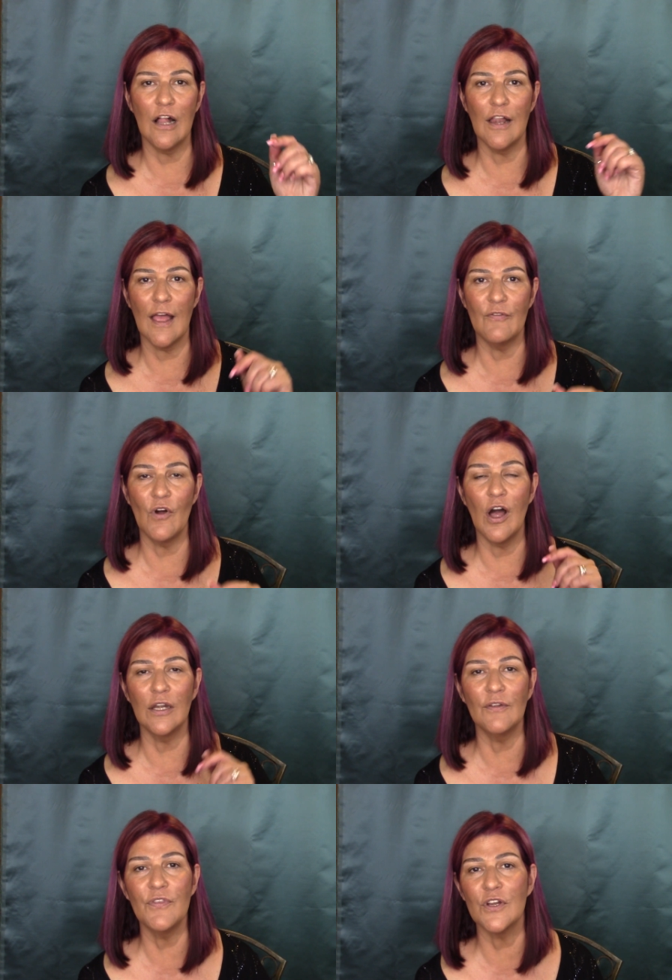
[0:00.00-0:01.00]
I'll have
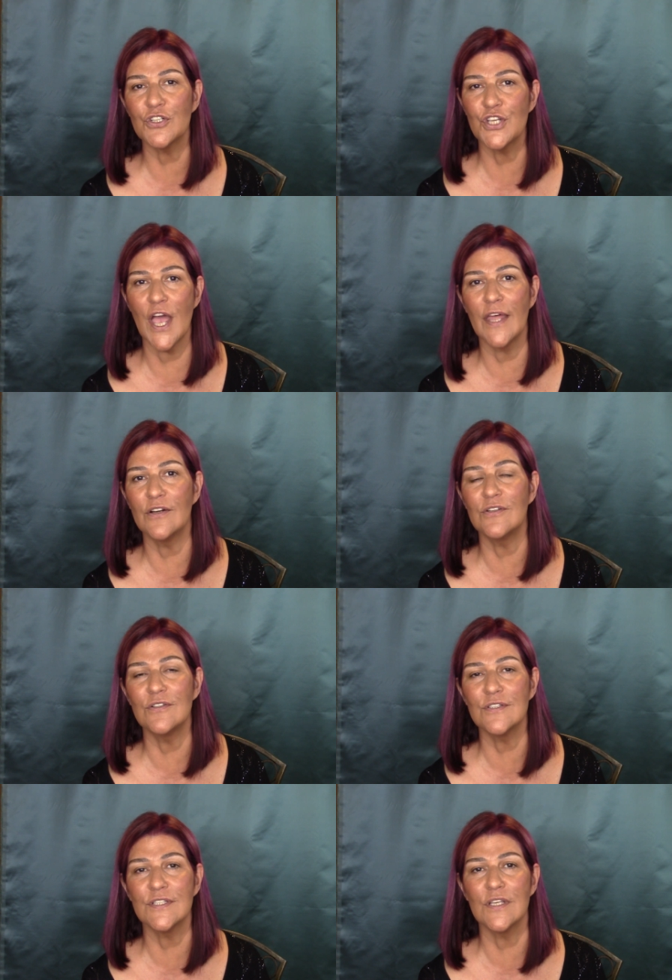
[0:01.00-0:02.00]
all of their
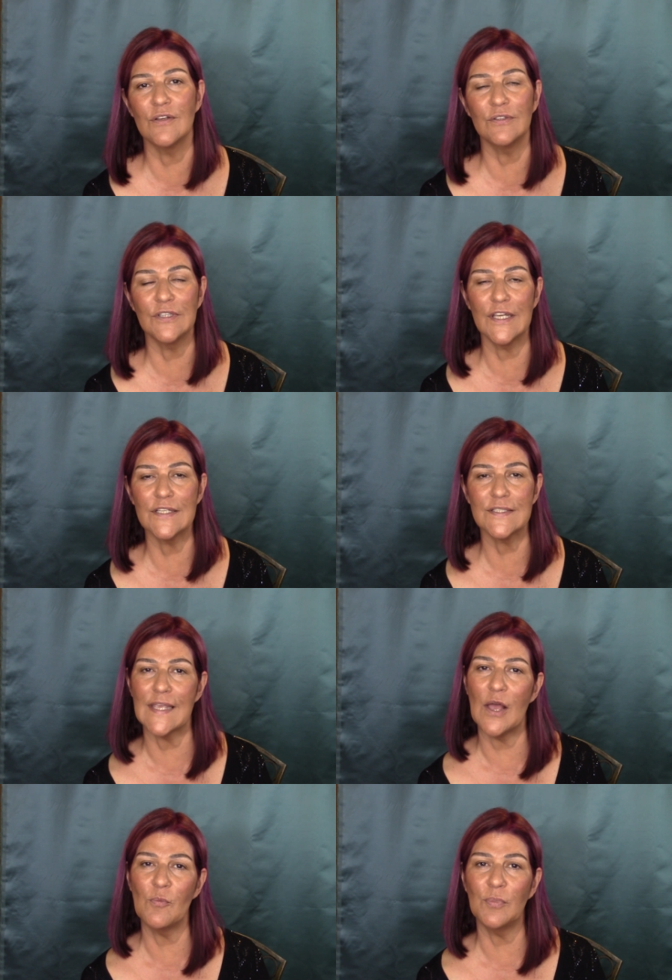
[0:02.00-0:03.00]
channels linked
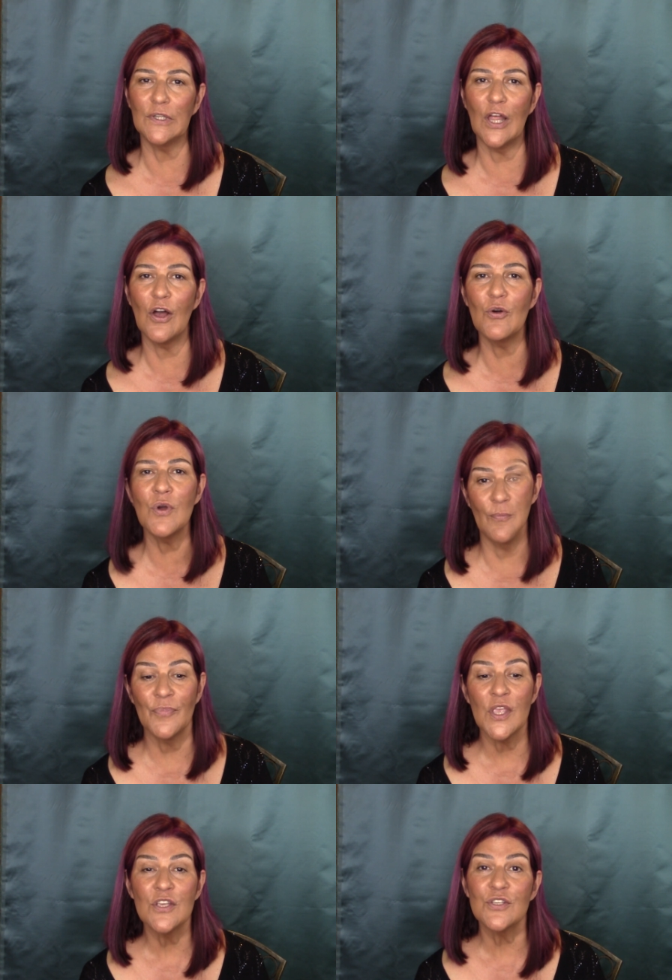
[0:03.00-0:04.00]
down below. Oh.
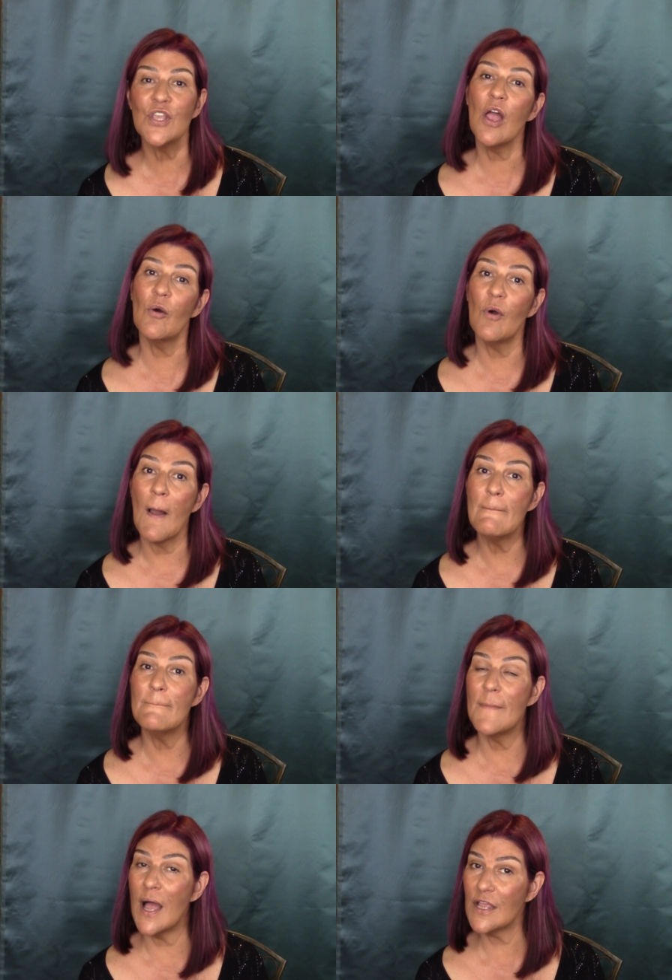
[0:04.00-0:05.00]
So
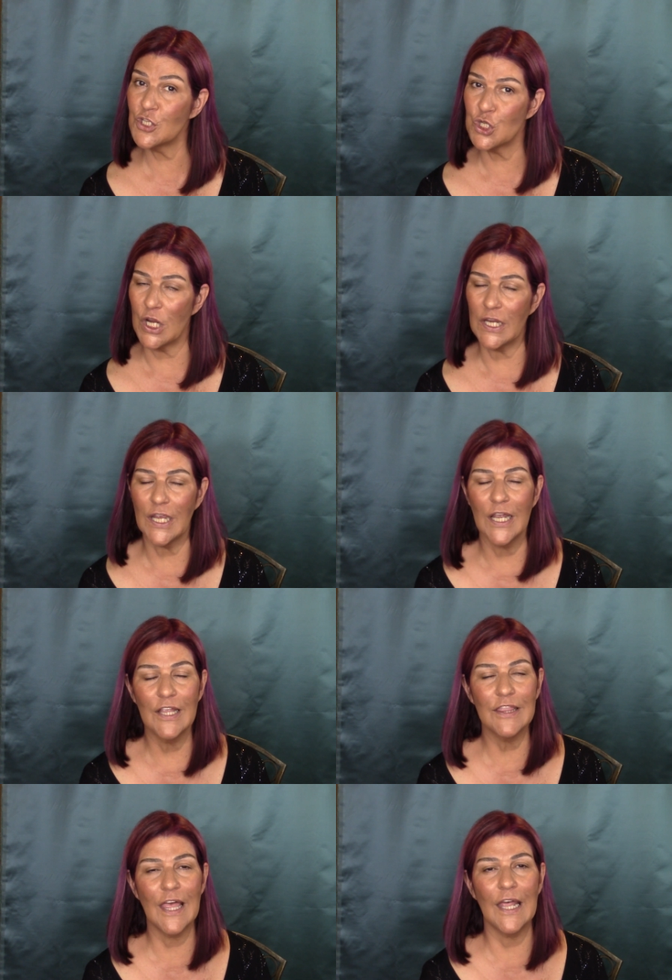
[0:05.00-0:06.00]
my drink
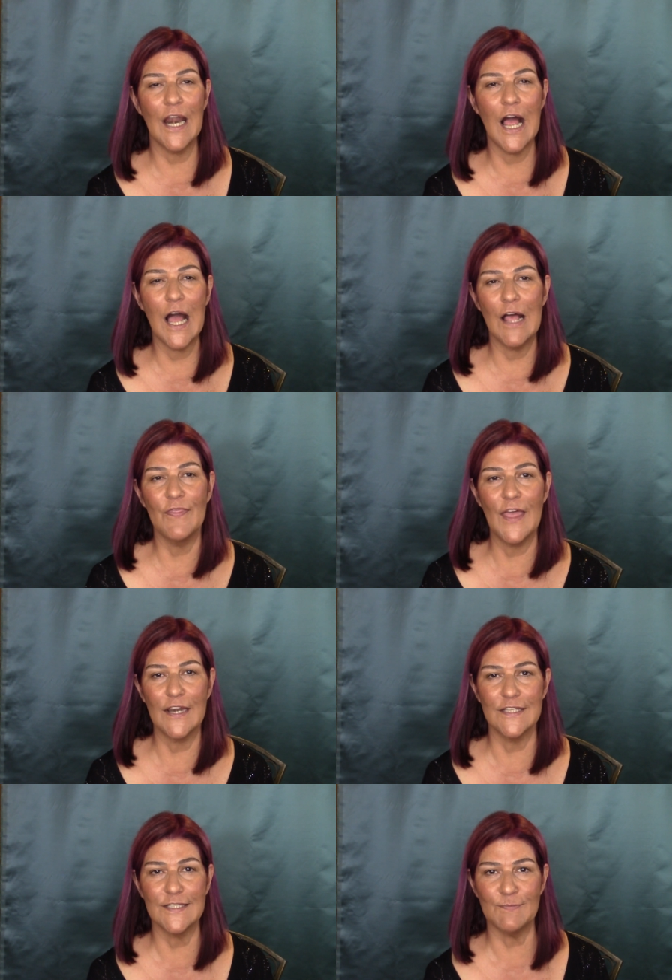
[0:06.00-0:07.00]
that that
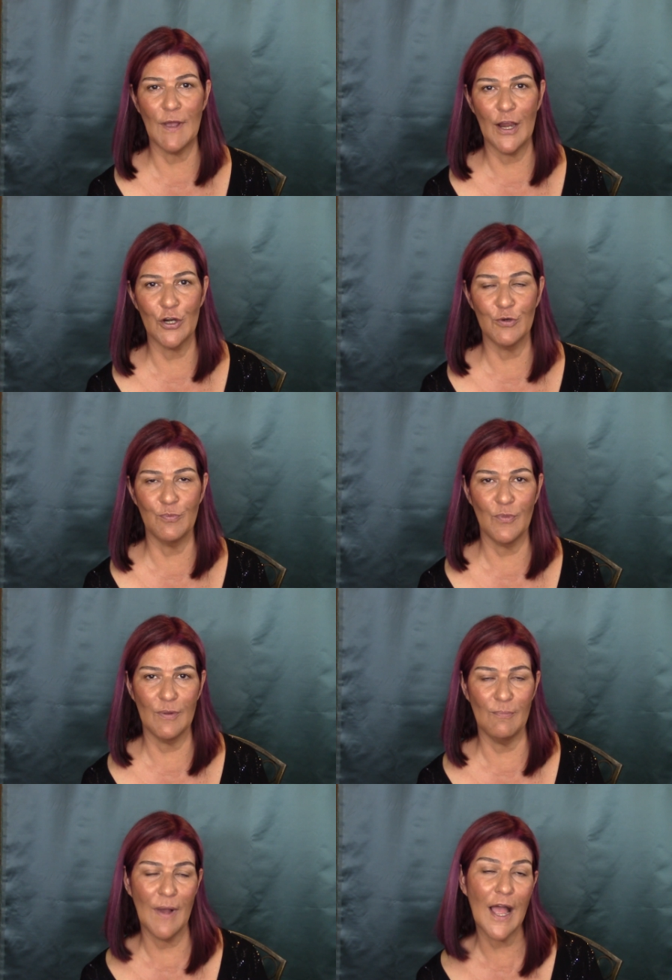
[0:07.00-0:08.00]
inspired
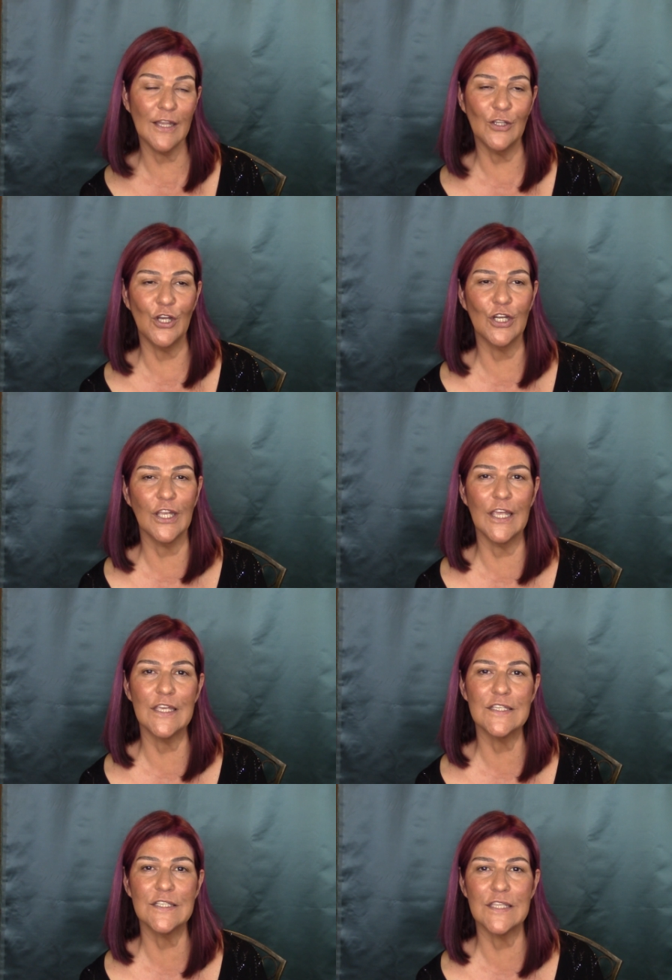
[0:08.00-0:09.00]
my look
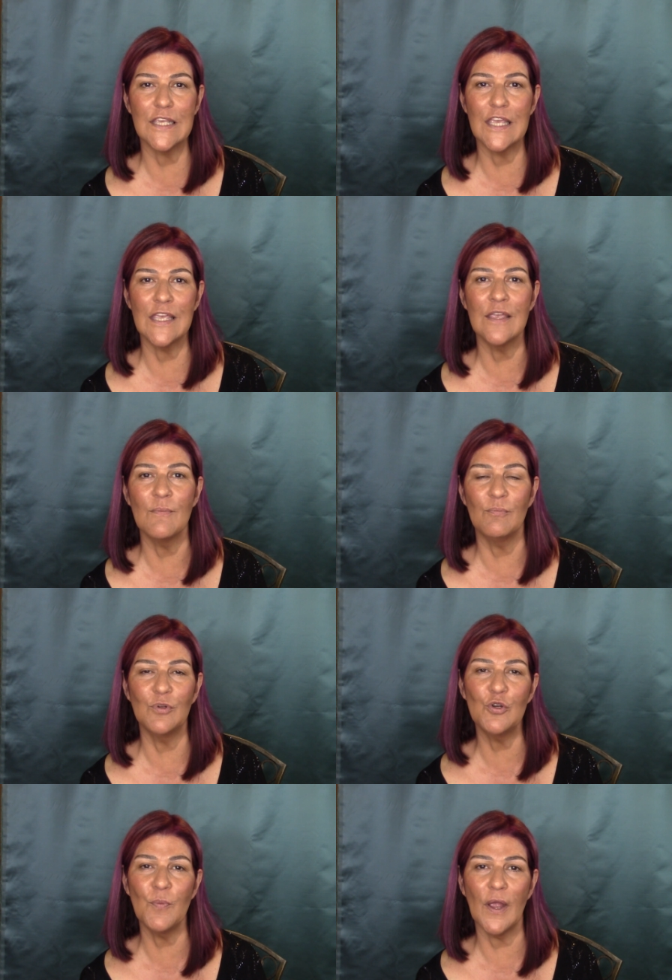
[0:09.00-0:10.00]
is the
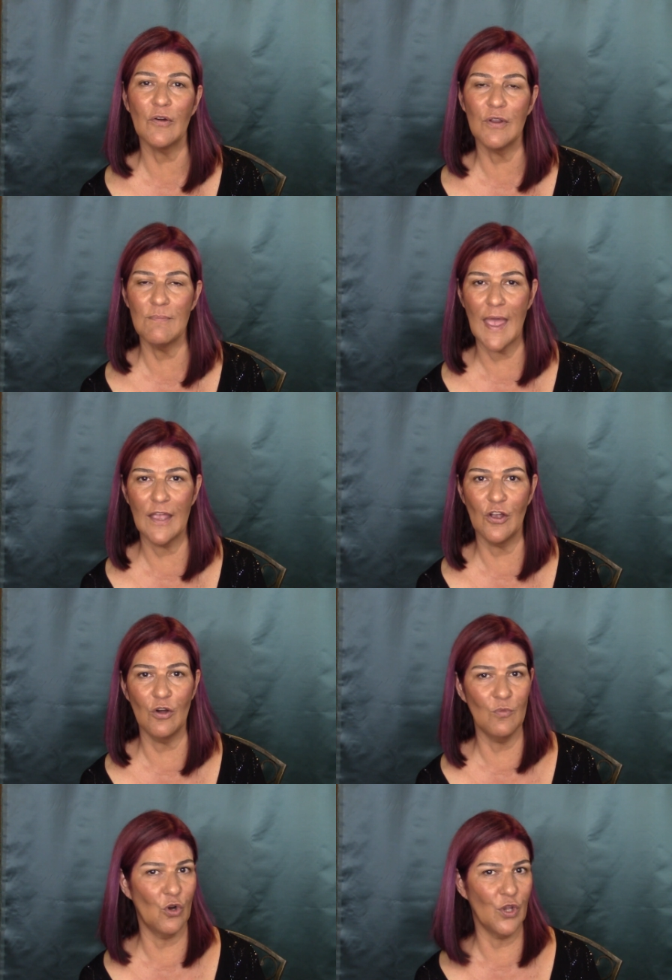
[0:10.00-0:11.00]
blueberry
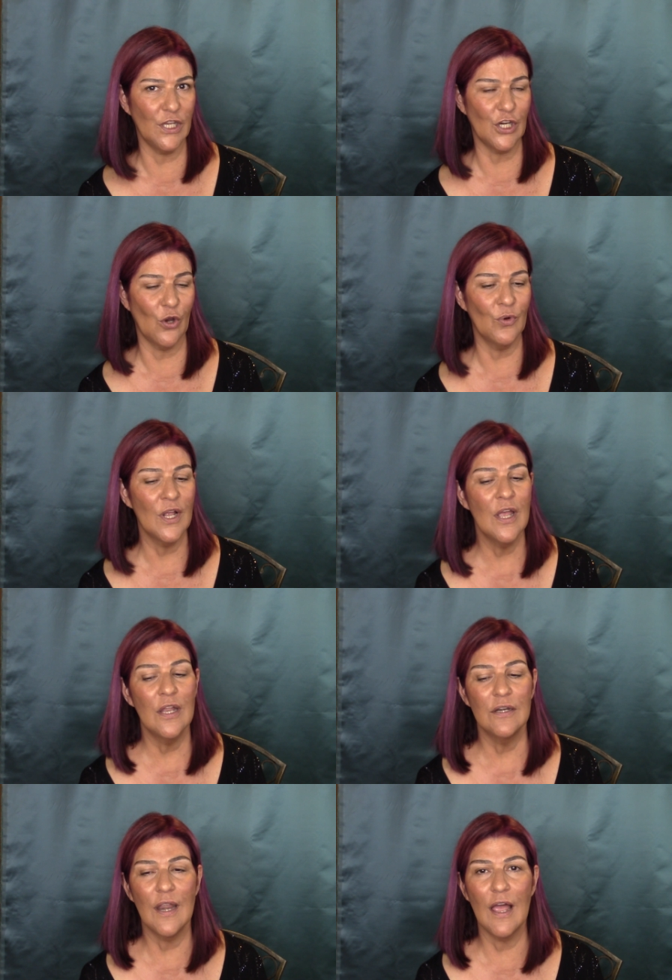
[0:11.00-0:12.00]
mango mojito.
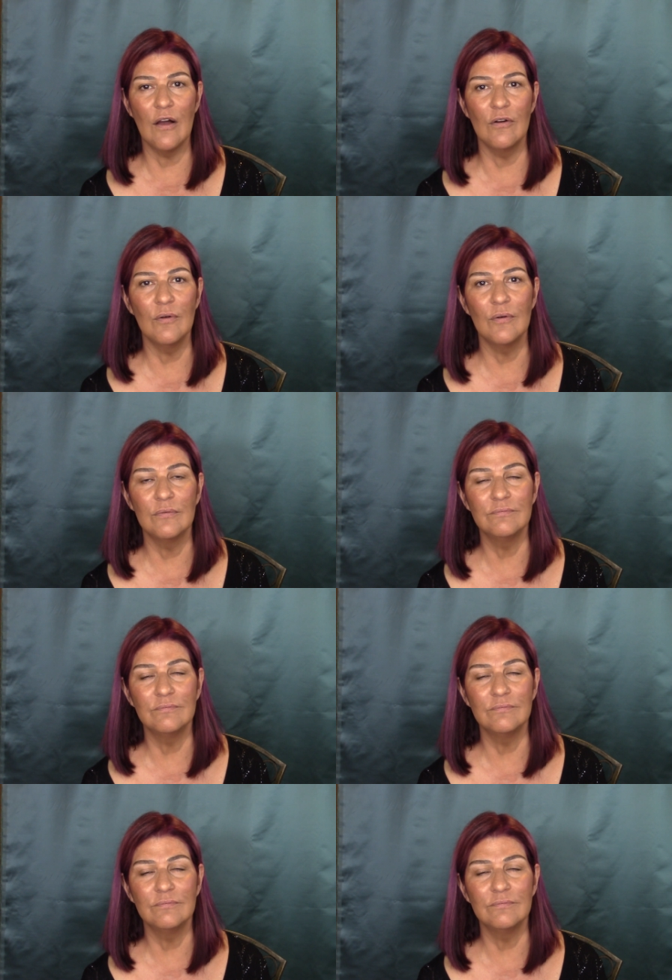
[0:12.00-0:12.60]
Now,